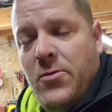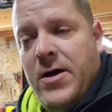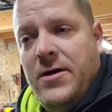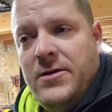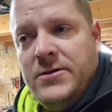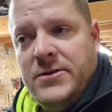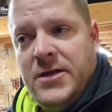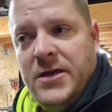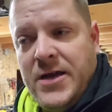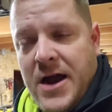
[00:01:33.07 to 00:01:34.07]
wells,
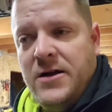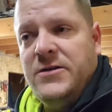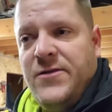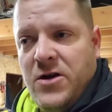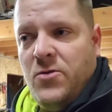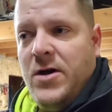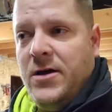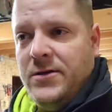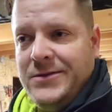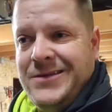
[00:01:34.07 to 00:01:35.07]
tires, fender
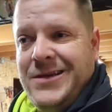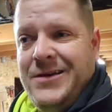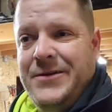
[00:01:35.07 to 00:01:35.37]
wells,